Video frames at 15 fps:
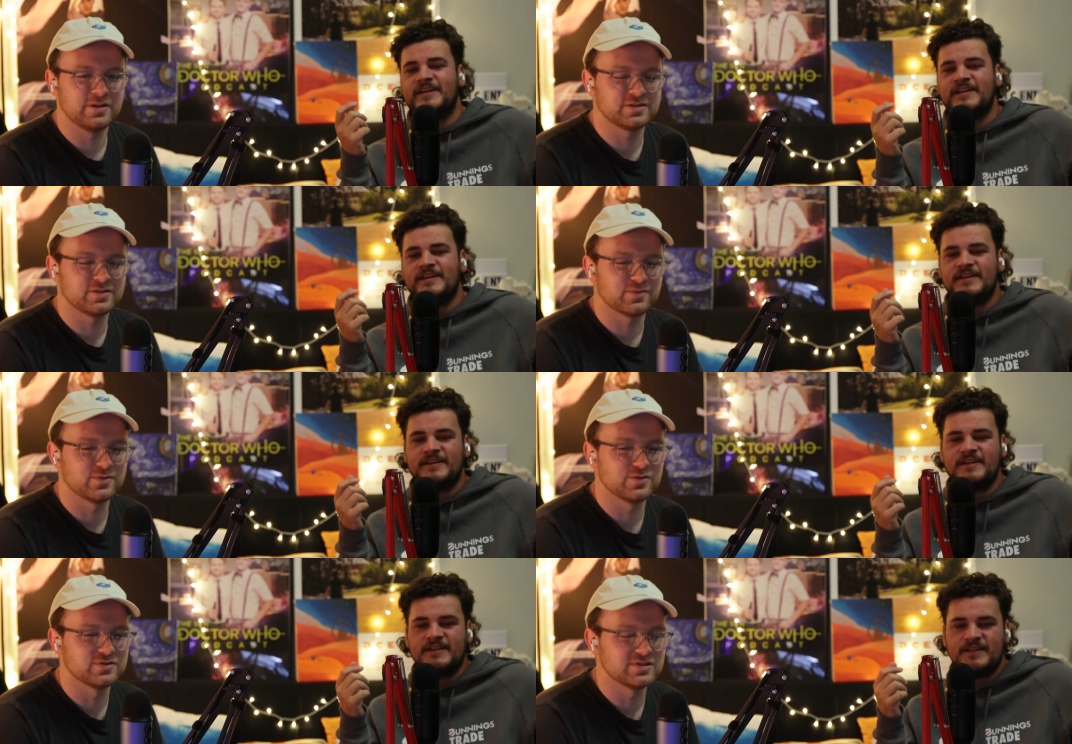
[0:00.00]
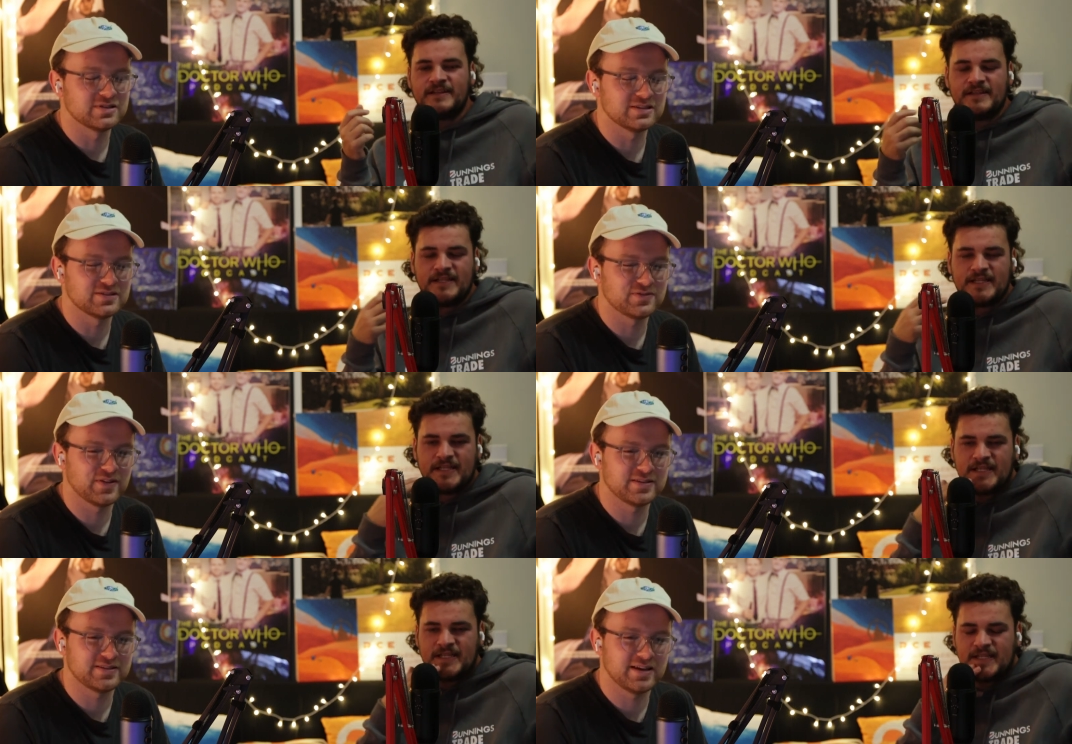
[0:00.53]
Speaker 1: Piece of music
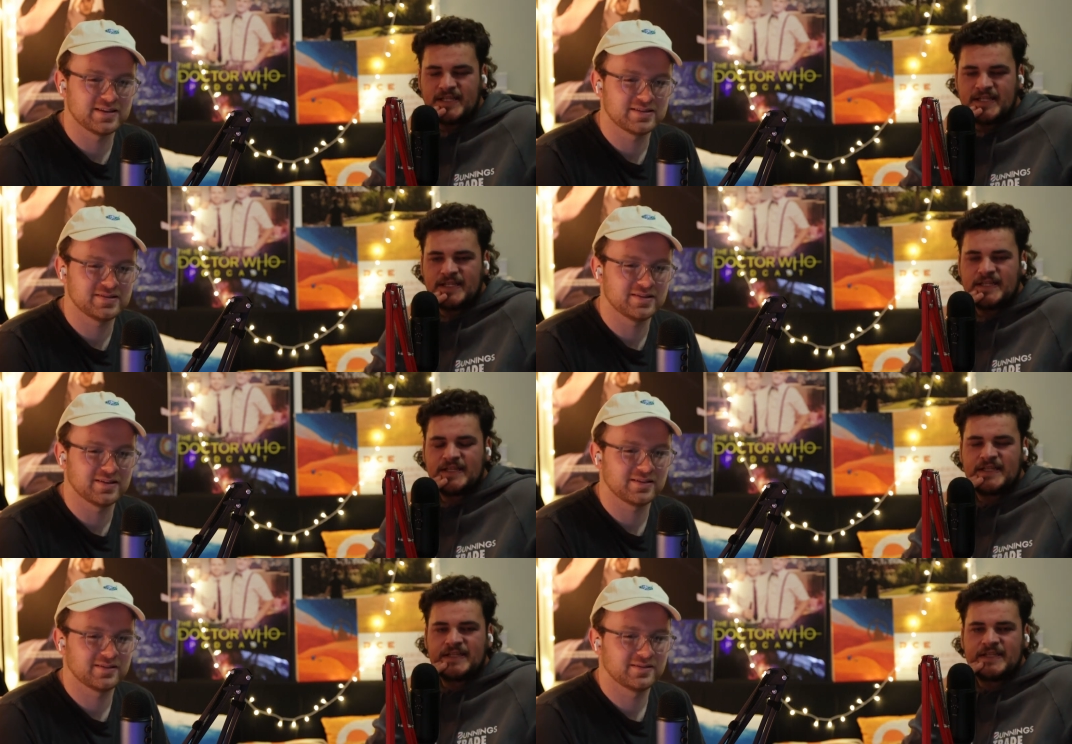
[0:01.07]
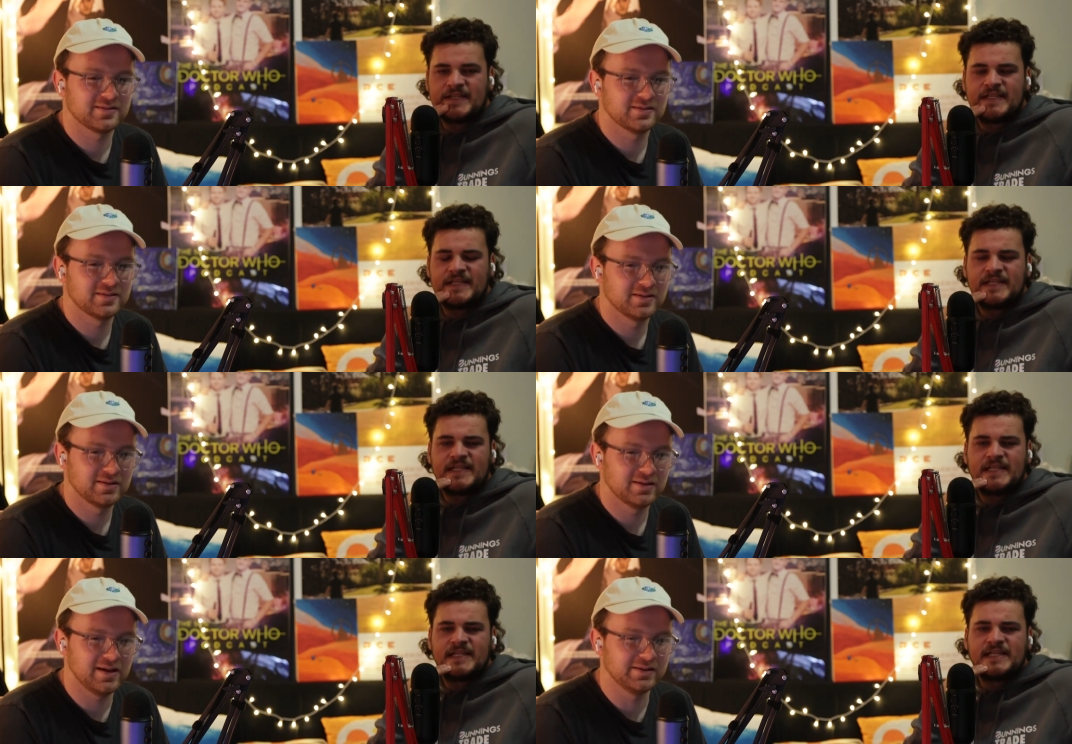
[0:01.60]
is fantastic.
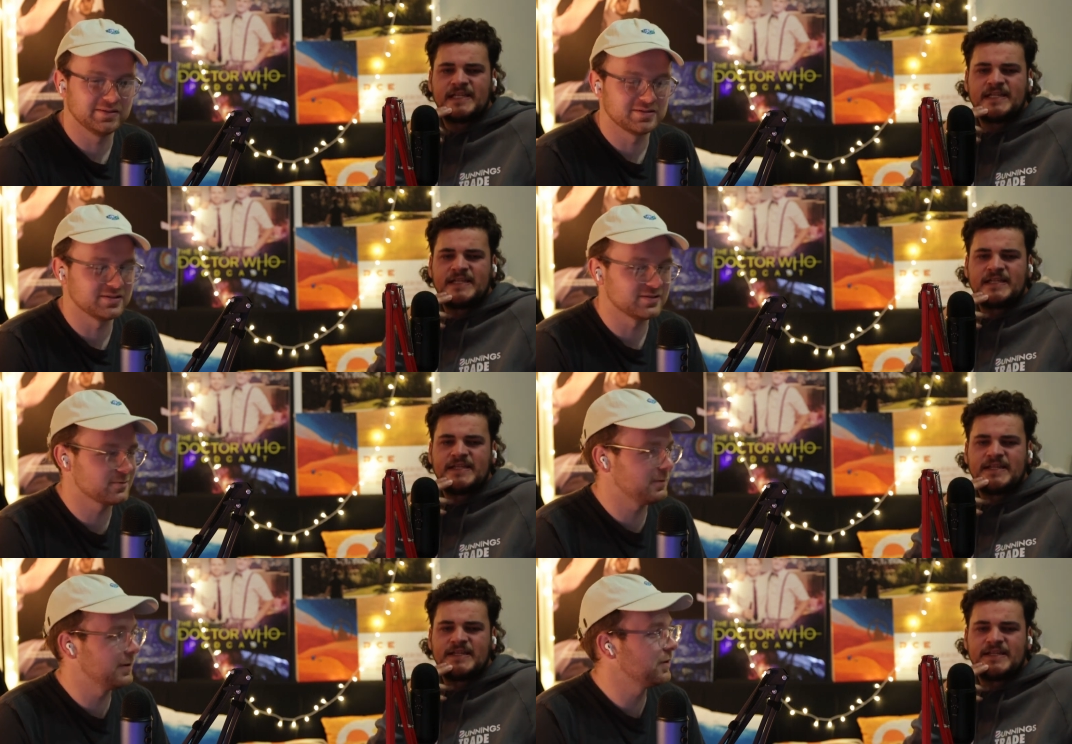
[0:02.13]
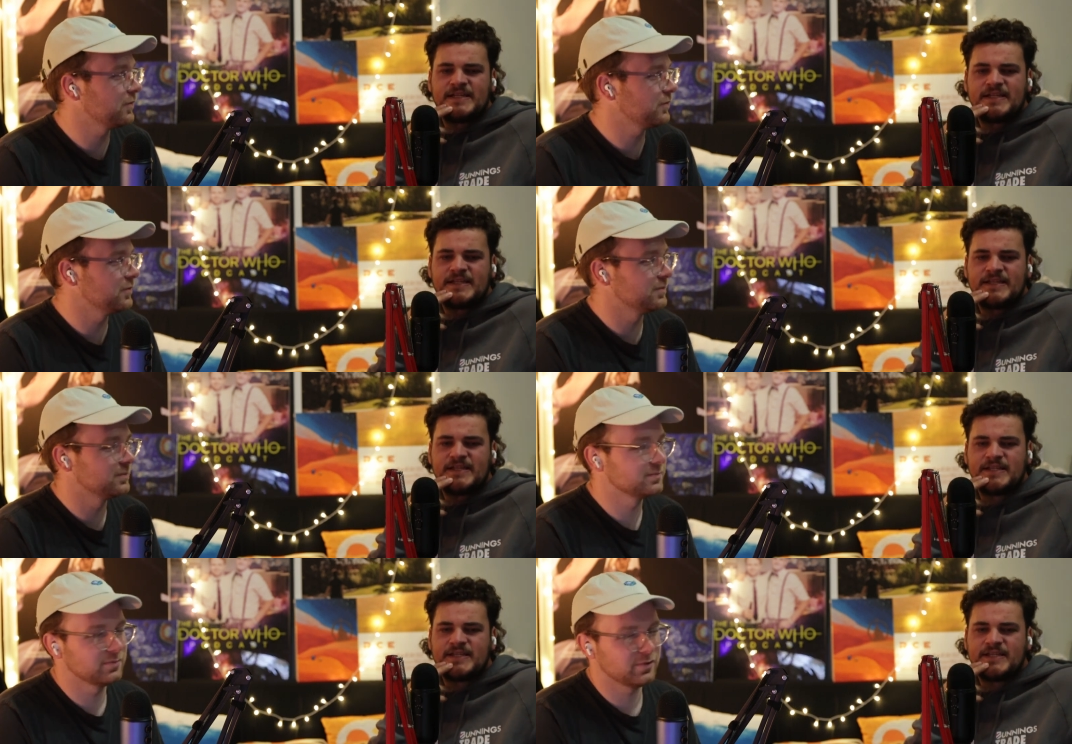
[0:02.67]
I listen to this quite
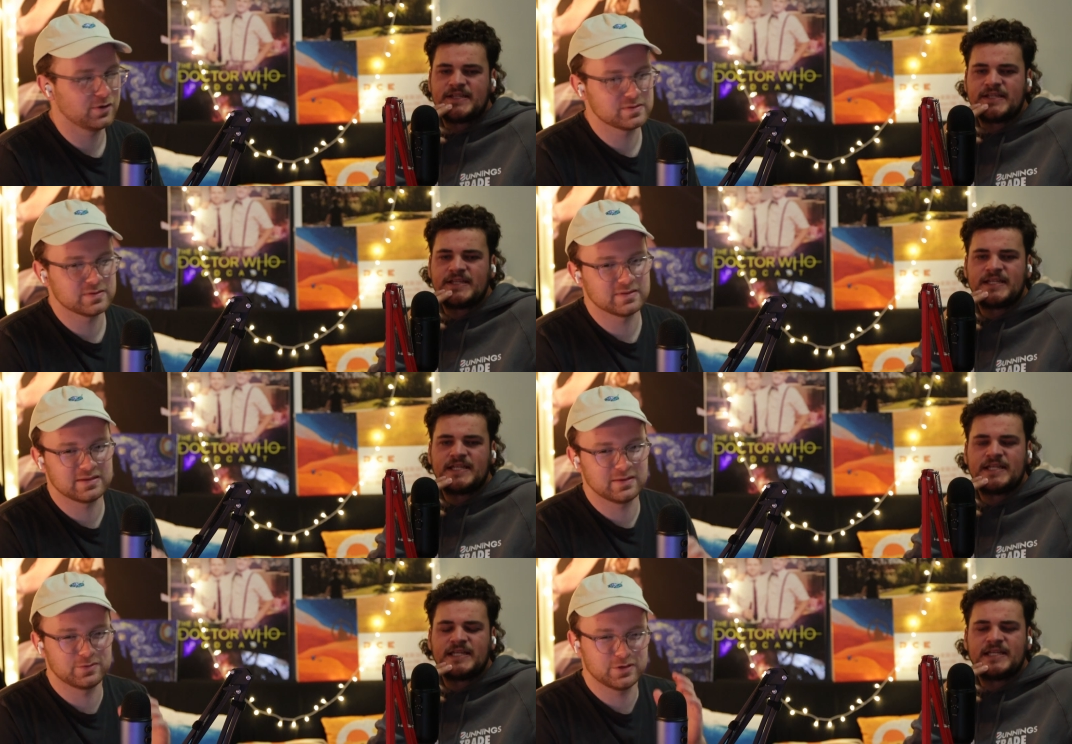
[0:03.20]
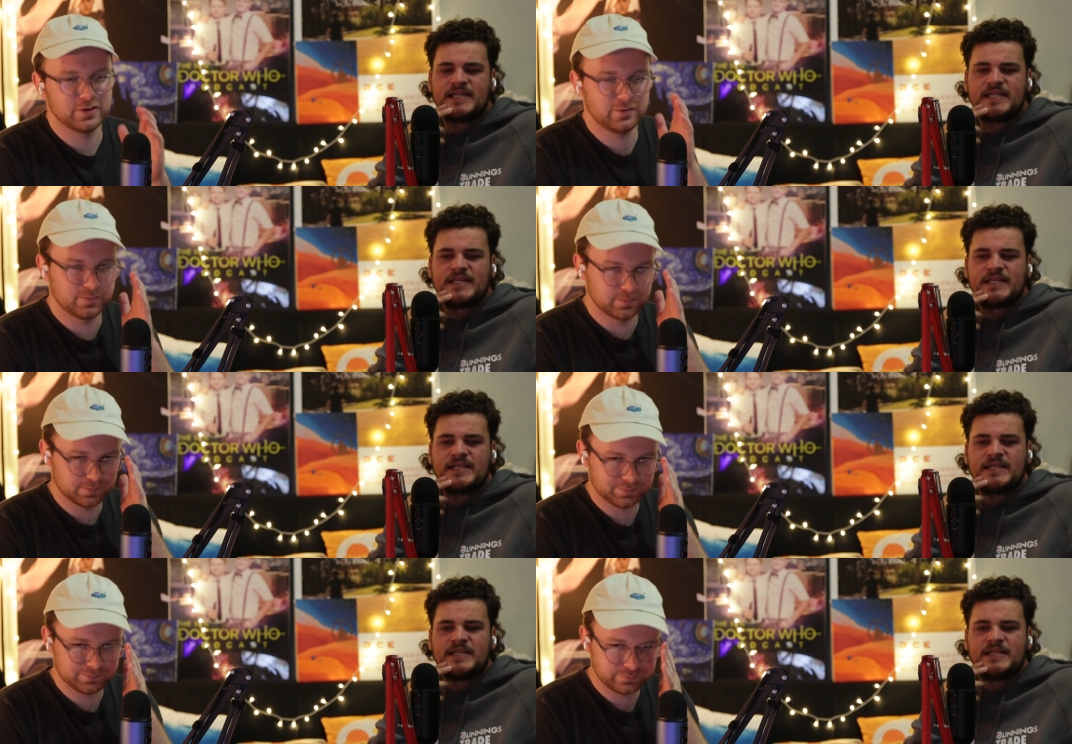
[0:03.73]
often because of this episode.